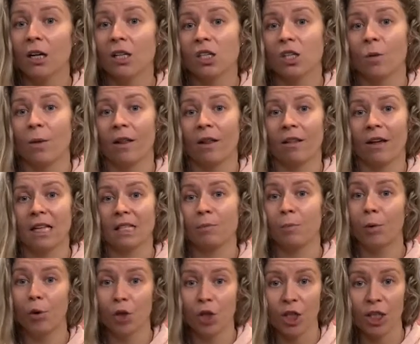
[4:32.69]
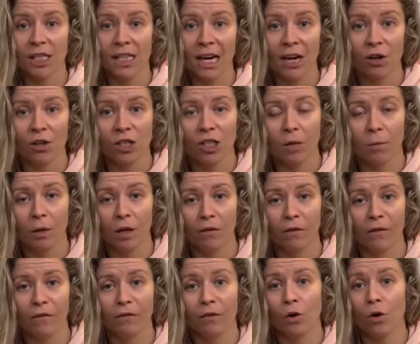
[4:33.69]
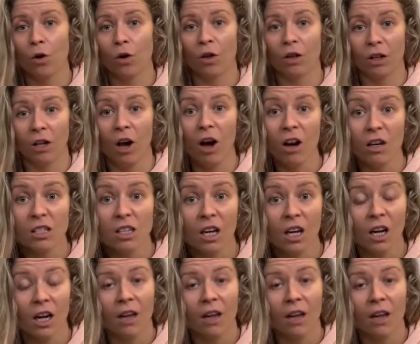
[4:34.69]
So whether that's pushing down onto your pelvic floor a lot,